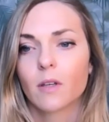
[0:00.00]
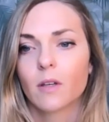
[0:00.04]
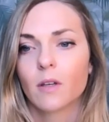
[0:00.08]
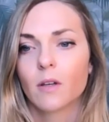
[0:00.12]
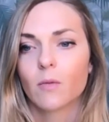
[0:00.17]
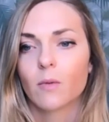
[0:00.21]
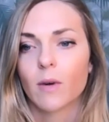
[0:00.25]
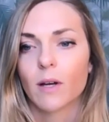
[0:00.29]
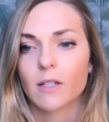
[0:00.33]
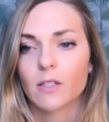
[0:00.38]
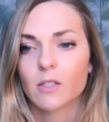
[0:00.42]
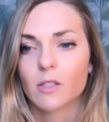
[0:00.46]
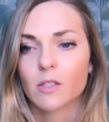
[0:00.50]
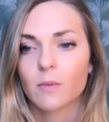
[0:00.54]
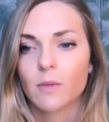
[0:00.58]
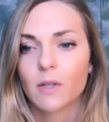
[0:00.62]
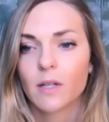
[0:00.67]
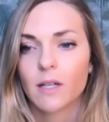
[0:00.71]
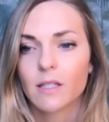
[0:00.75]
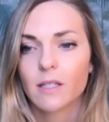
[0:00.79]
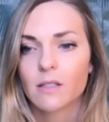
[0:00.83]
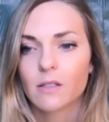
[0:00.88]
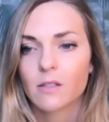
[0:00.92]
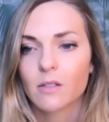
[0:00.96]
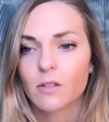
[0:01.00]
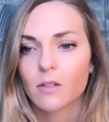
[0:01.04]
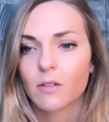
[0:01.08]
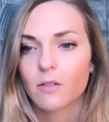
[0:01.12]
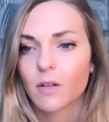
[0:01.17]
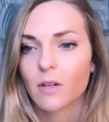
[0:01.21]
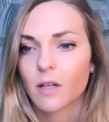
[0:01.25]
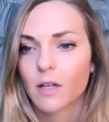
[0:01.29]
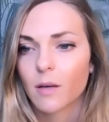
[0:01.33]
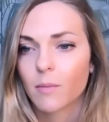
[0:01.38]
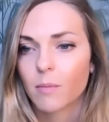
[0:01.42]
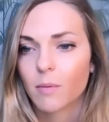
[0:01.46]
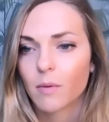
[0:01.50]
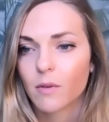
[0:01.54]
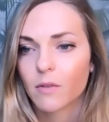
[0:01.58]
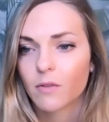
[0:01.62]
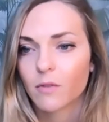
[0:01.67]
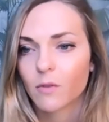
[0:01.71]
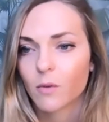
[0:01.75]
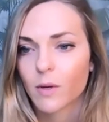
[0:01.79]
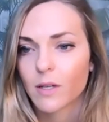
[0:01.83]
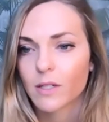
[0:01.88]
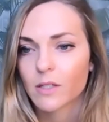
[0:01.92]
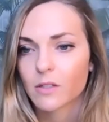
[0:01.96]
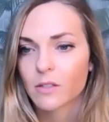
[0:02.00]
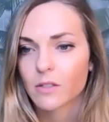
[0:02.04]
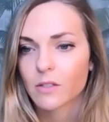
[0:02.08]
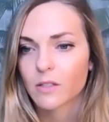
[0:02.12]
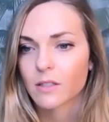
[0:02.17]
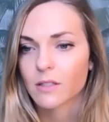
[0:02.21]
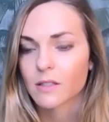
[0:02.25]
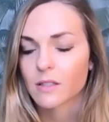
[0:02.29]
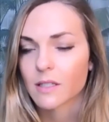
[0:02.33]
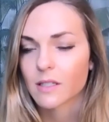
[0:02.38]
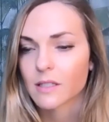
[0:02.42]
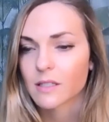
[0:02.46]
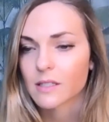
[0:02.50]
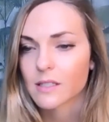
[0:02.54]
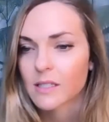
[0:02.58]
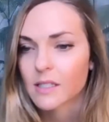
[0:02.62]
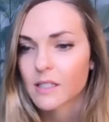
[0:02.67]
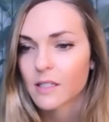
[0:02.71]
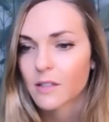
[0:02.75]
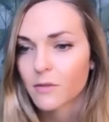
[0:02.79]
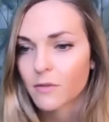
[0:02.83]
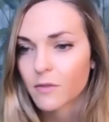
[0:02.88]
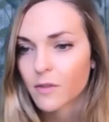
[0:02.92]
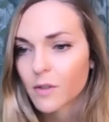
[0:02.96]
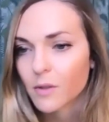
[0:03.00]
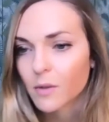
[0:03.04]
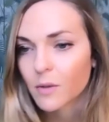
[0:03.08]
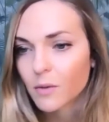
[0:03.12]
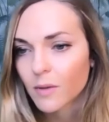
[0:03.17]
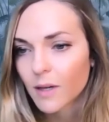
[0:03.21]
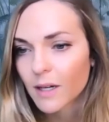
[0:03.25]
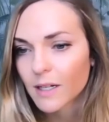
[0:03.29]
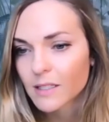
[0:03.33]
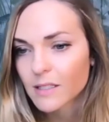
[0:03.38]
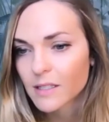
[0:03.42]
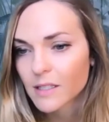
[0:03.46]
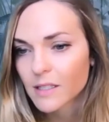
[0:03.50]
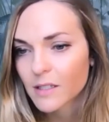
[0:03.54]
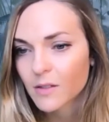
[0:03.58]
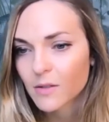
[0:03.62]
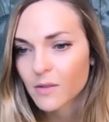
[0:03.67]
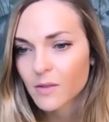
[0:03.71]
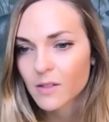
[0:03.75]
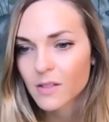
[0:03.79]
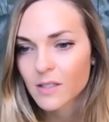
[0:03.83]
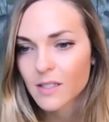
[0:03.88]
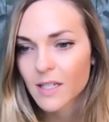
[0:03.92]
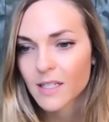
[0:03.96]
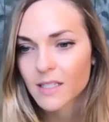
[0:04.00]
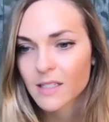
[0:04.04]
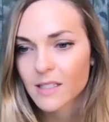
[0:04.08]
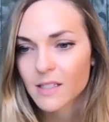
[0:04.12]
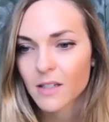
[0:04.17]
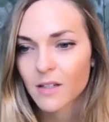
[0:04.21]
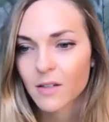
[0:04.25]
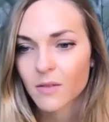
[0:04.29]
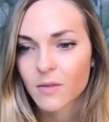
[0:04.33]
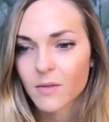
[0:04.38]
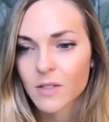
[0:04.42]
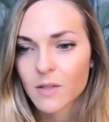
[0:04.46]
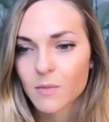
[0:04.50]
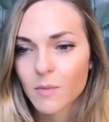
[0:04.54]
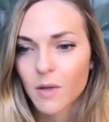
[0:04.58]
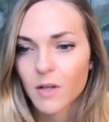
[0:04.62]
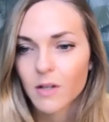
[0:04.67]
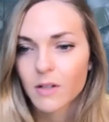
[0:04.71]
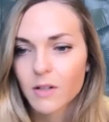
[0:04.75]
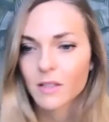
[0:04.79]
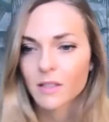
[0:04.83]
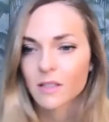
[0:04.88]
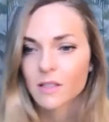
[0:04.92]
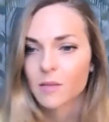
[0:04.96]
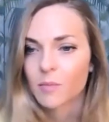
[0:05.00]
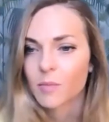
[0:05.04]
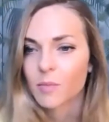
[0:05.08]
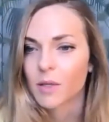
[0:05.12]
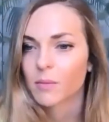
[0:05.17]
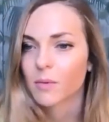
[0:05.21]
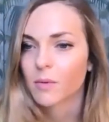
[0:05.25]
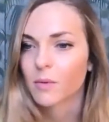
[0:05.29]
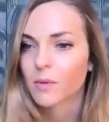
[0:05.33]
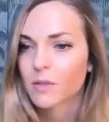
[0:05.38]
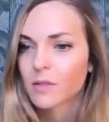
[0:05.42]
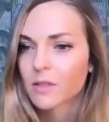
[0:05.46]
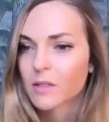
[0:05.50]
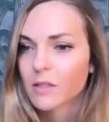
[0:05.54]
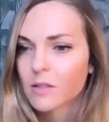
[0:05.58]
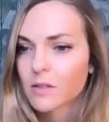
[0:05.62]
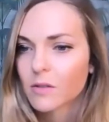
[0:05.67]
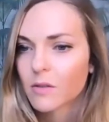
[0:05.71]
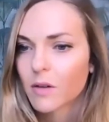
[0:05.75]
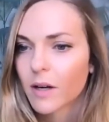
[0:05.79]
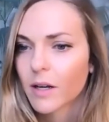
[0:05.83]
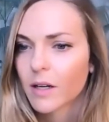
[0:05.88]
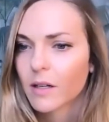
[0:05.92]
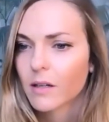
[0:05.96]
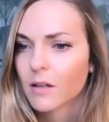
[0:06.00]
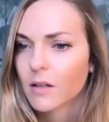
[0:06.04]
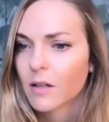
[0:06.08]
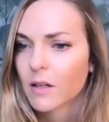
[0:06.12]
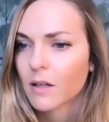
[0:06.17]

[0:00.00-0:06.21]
Right, should we answer a couple of questions? I see you, Stacey, are responding to people, which is great.